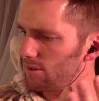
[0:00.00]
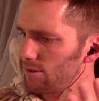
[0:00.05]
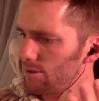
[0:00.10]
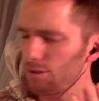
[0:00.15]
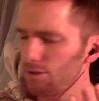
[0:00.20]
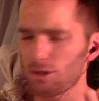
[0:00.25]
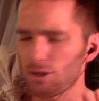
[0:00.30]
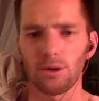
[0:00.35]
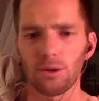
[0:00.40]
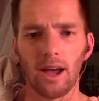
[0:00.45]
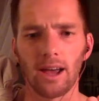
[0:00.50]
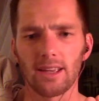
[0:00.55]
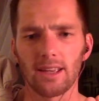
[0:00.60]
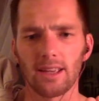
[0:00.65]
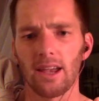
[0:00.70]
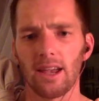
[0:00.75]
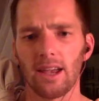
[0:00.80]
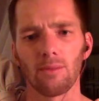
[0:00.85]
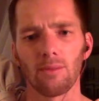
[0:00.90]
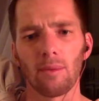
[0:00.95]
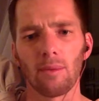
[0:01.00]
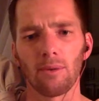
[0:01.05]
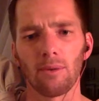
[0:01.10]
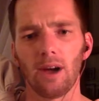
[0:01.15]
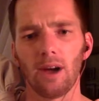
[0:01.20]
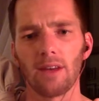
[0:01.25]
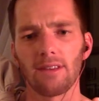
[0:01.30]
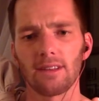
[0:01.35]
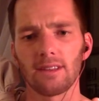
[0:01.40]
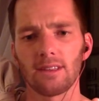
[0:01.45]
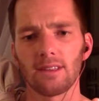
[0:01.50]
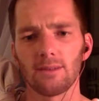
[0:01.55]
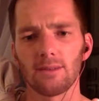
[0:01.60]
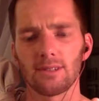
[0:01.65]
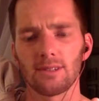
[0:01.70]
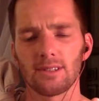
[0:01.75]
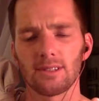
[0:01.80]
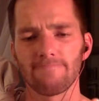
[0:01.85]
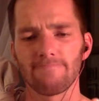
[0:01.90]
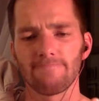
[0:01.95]
shoot, I can't remember. I think there
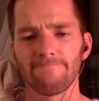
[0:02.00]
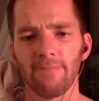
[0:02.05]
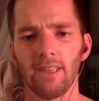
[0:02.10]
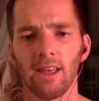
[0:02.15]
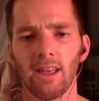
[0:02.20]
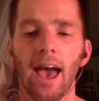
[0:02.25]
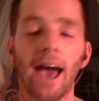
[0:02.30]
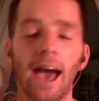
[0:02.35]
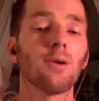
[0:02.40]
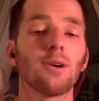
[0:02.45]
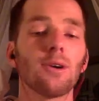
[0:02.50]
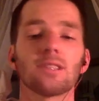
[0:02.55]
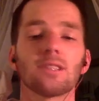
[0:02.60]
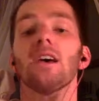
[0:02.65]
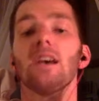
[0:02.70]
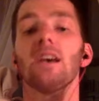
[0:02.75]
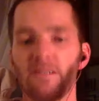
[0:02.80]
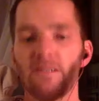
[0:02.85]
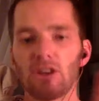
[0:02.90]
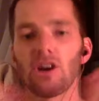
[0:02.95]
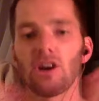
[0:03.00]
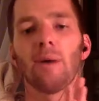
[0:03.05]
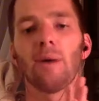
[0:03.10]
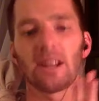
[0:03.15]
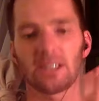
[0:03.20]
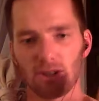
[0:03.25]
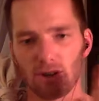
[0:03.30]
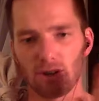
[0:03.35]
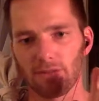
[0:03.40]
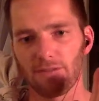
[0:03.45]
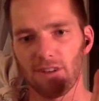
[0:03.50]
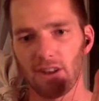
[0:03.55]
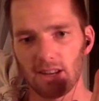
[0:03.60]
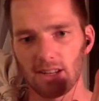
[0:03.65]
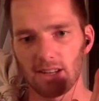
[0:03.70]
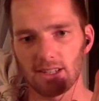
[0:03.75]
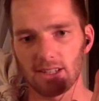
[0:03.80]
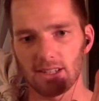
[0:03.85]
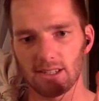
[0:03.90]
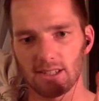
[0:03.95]
was. Anyways, if you go back to Nerd
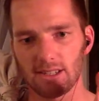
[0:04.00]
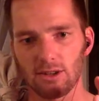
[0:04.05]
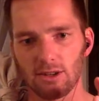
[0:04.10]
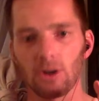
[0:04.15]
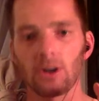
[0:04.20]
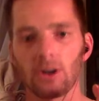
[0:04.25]
Fitness, go to